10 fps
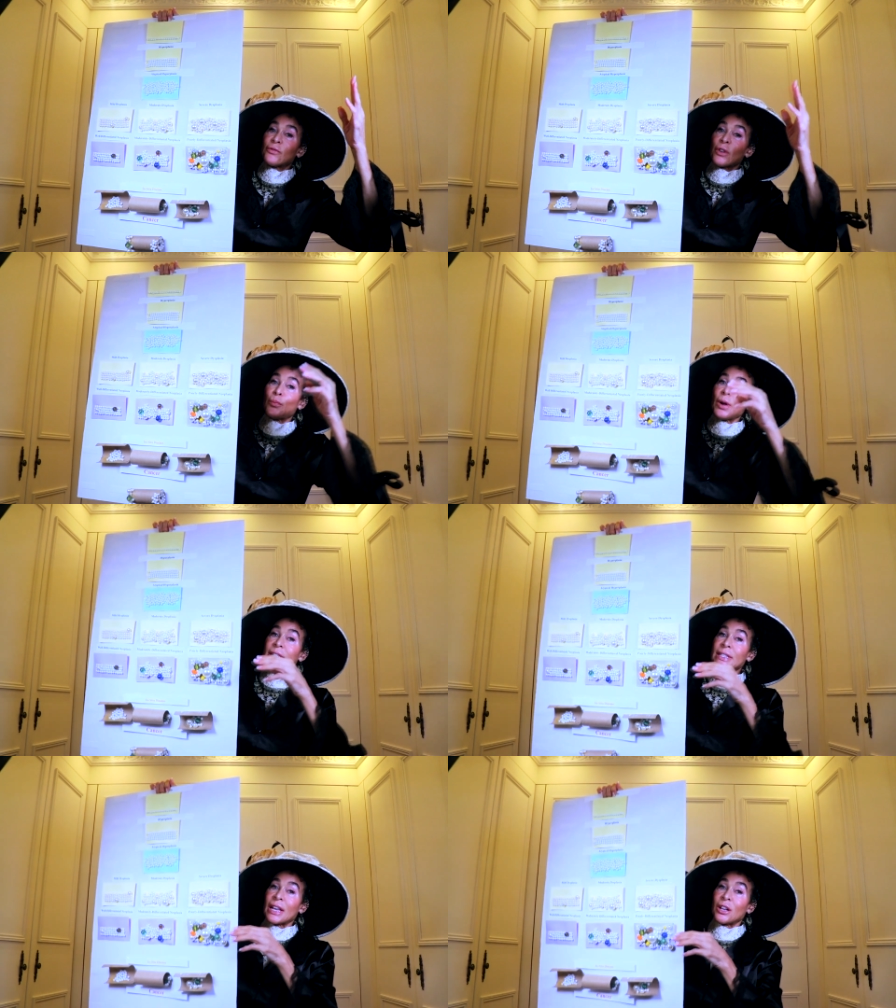of your
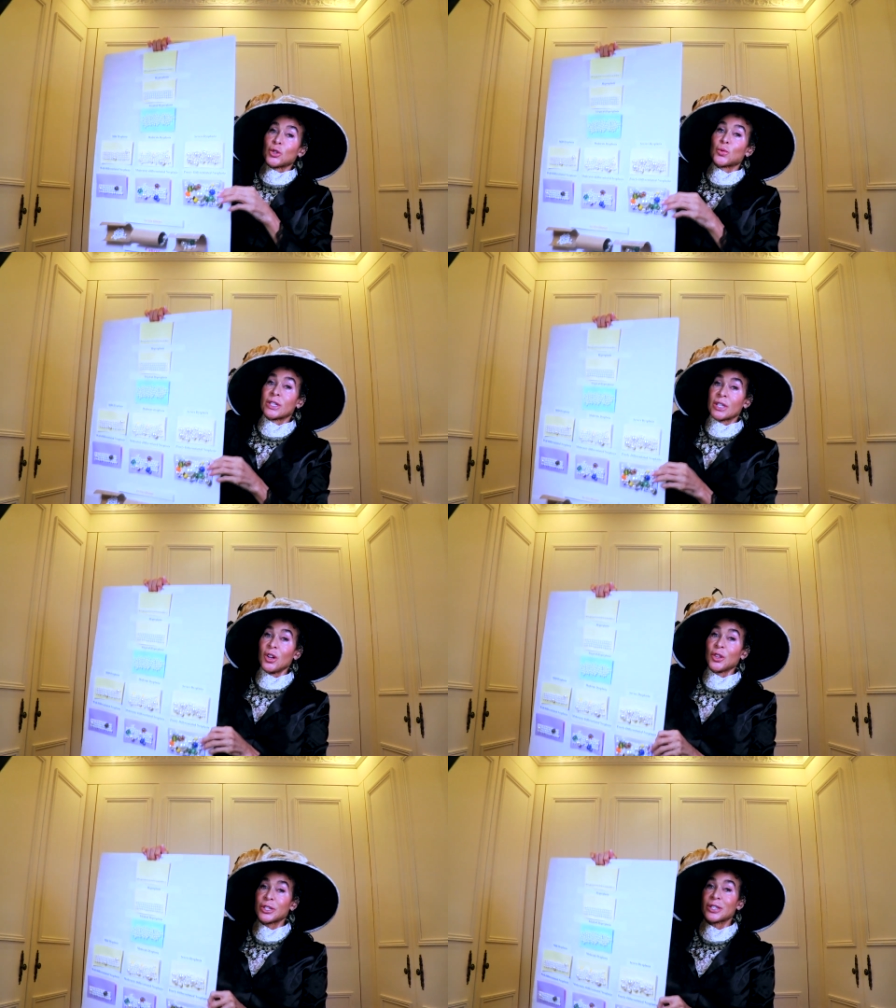breast cells
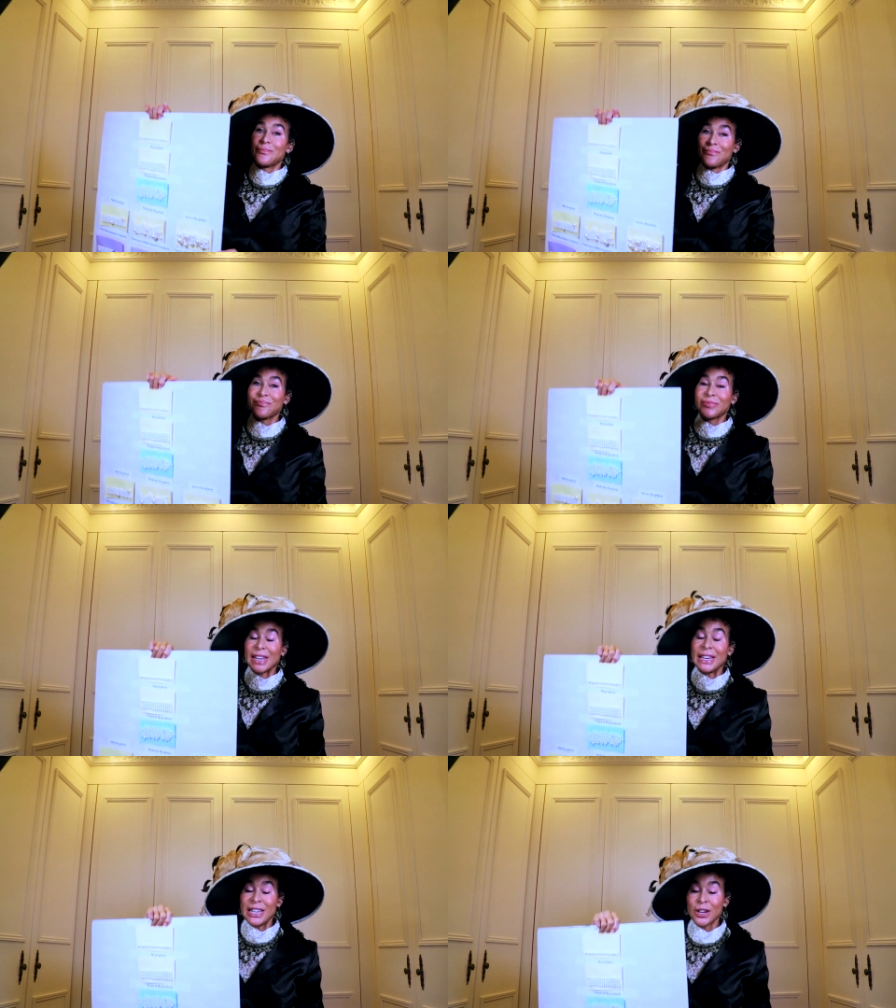results
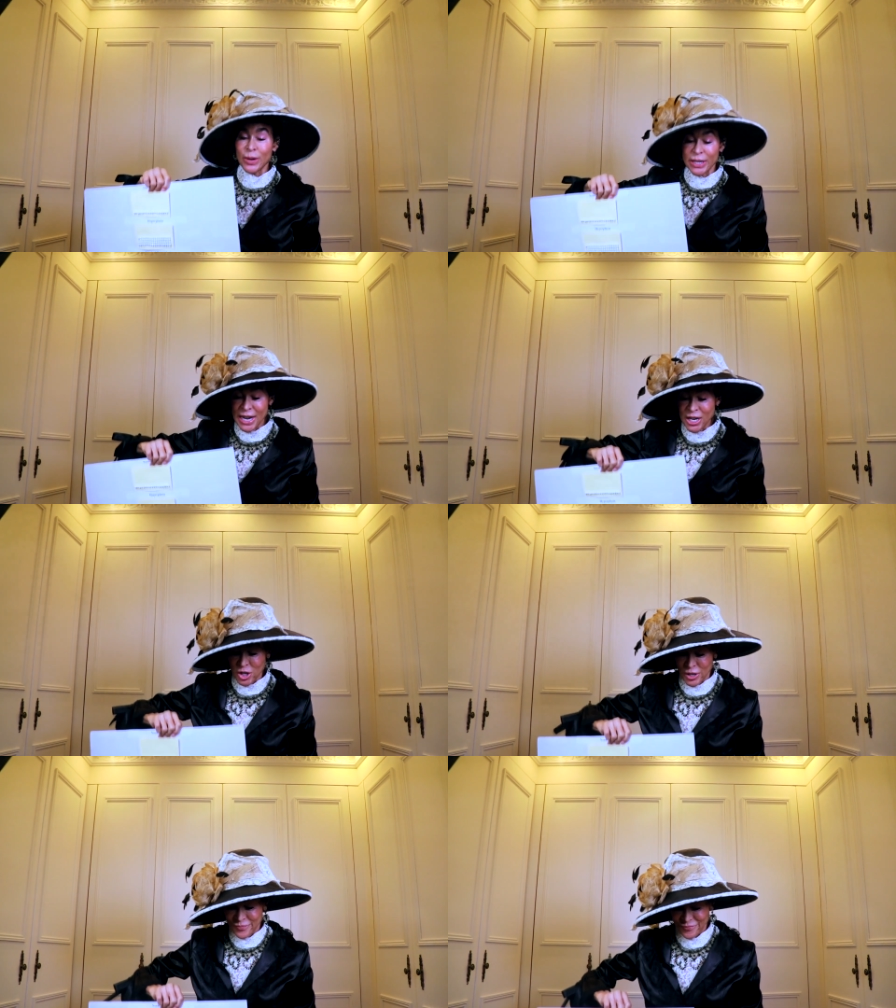in
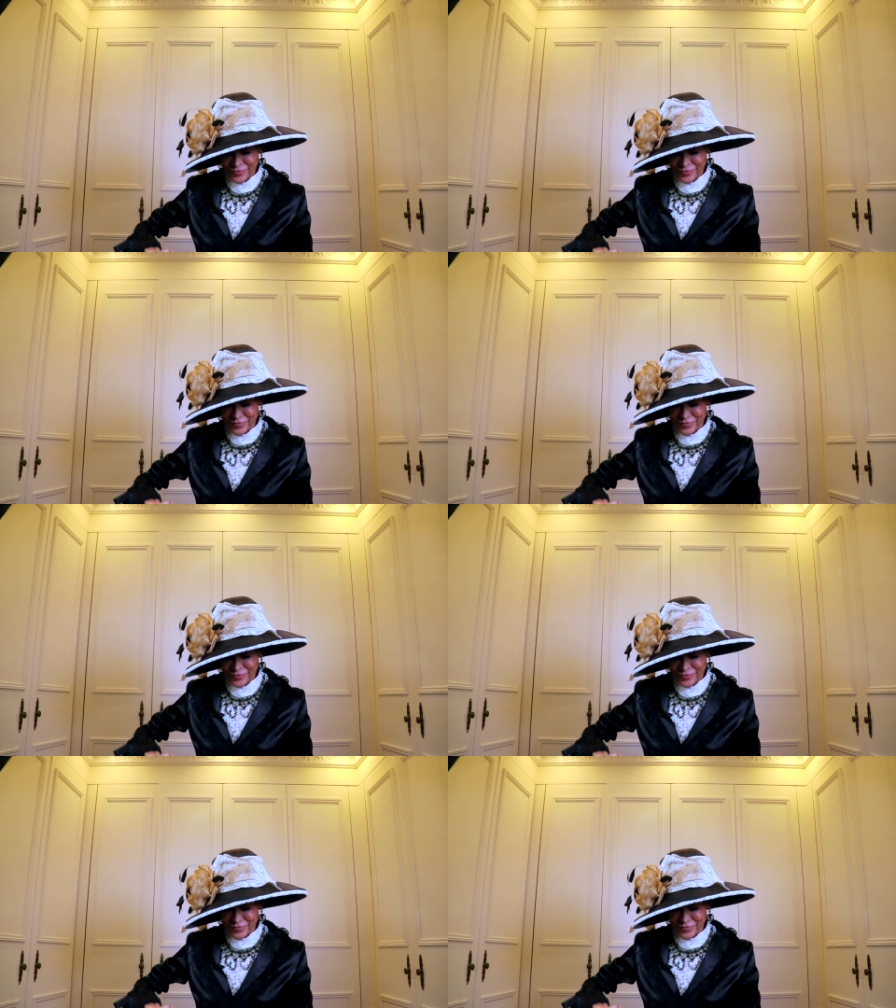irritation